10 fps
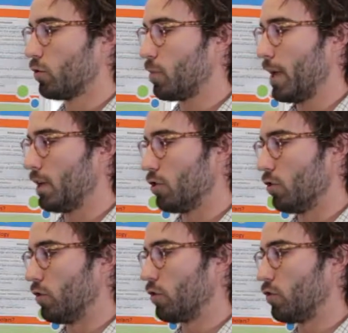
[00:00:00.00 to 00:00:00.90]
was being
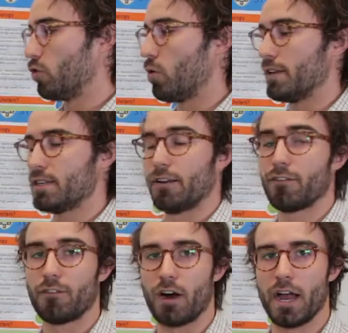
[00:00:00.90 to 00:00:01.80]
used to
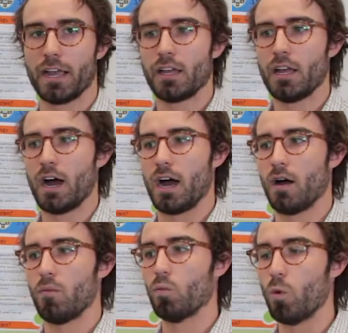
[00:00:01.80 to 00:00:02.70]
identify
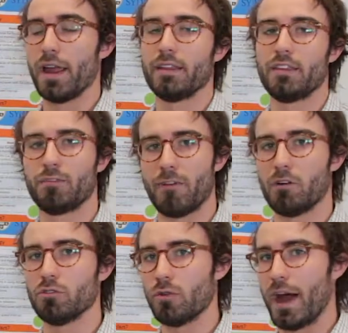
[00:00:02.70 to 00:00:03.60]
where this
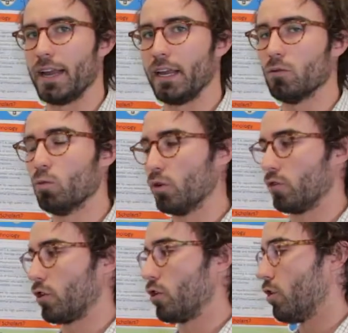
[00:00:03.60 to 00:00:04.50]
value adding was
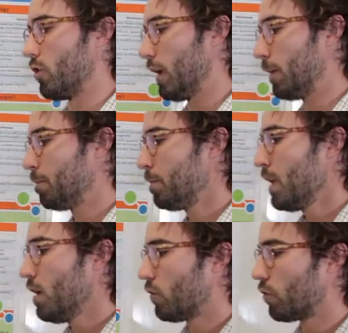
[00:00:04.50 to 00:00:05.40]
occurring.
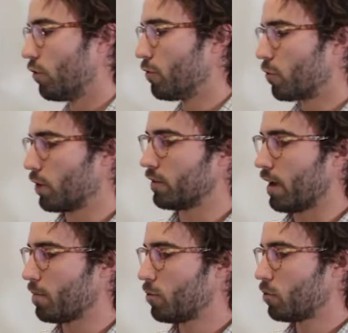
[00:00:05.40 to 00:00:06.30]
So for
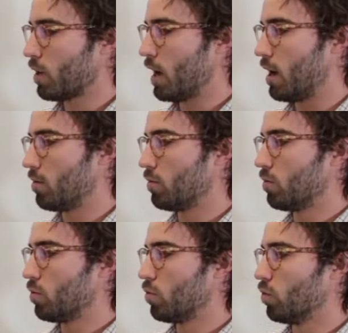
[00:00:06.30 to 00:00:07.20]
example,
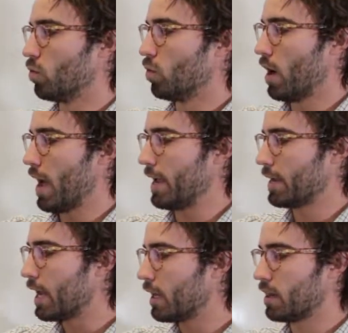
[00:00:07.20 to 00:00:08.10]
a
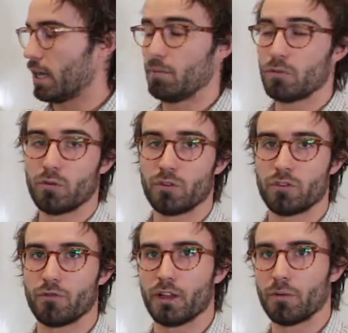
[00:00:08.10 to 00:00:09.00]
key theme that was
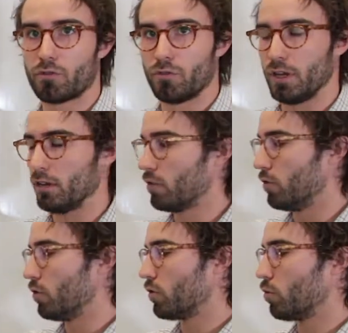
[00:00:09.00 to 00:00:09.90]
developed through the
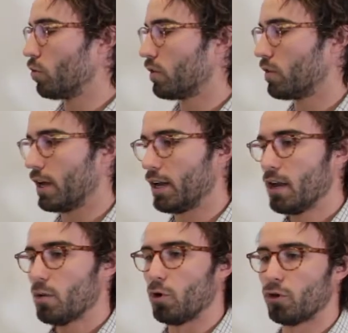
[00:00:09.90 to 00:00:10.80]
interviews was
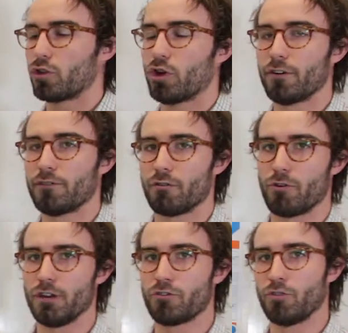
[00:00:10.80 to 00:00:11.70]
that both KERF and
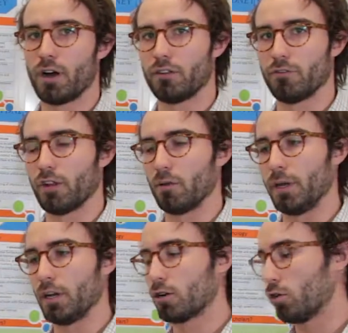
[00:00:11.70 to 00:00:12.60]
REDRU are
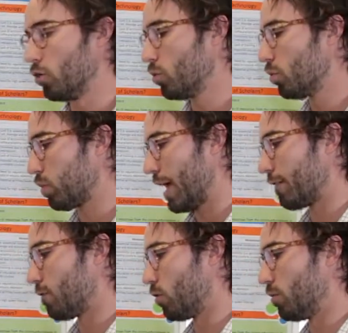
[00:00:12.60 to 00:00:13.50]
developing a global
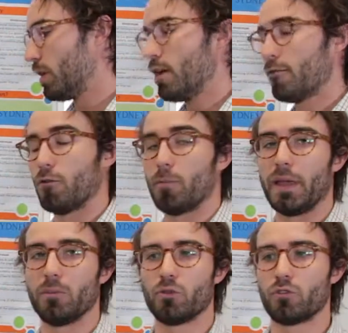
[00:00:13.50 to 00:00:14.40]
platform for
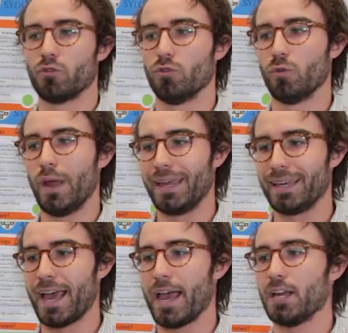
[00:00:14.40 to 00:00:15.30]
people to
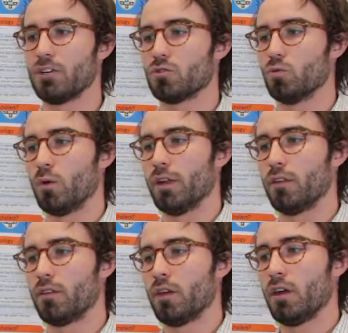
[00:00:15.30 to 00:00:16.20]
engage
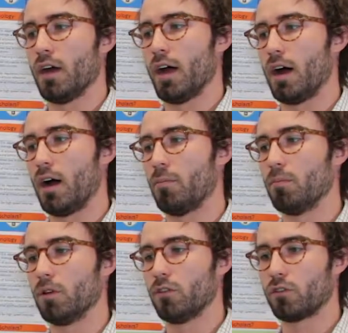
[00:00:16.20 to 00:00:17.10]
with
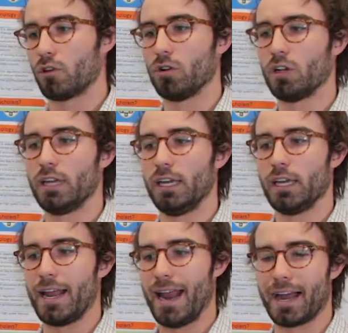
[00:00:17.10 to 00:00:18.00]

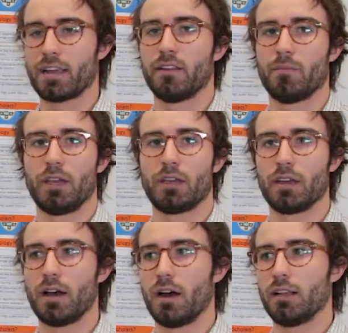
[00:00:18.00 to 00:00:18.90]
scholarly and academic
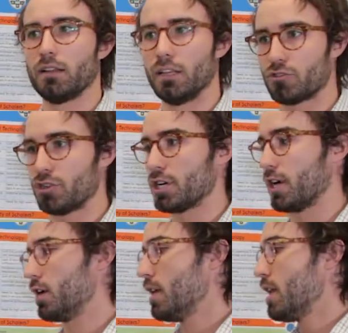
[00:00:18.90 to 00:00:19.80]

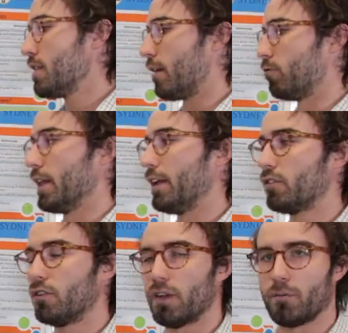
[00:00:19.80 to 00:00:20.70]
literature that relates
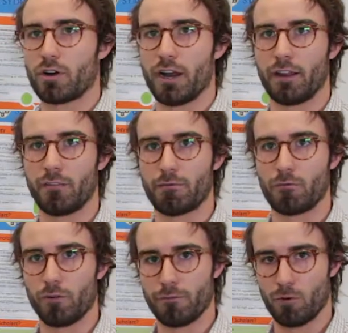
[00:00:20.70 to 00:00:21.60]
to democratic
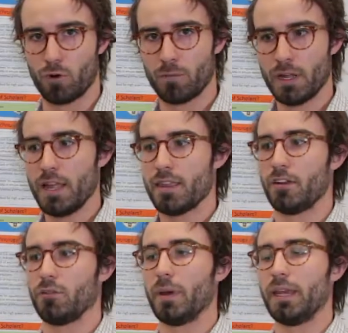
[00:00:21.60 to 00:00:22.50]
reform that
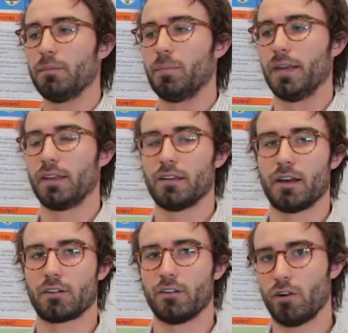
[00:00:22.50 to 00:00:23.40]
has been
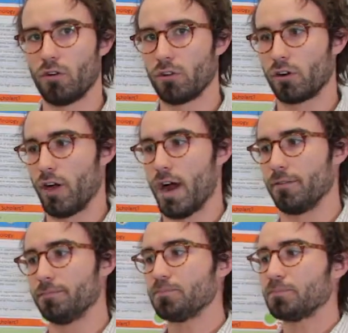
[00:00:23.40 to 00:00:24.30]
conducted on the
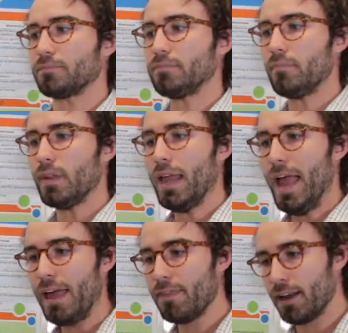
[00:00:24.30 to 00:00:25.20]
ground
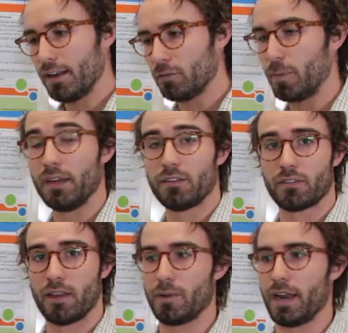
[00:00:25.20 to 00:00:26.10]
and then is being
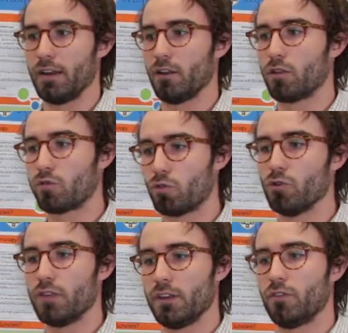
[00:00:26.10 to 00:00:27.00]
disseminated
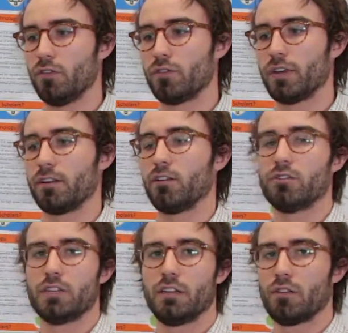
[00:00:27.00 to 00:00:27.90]
through this use of
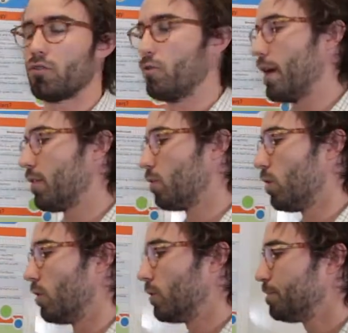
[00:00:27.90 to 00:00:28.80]
technology throughout the
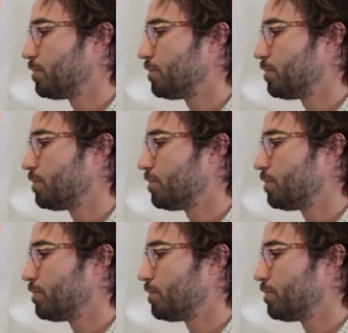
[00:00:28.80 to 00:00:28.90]
world.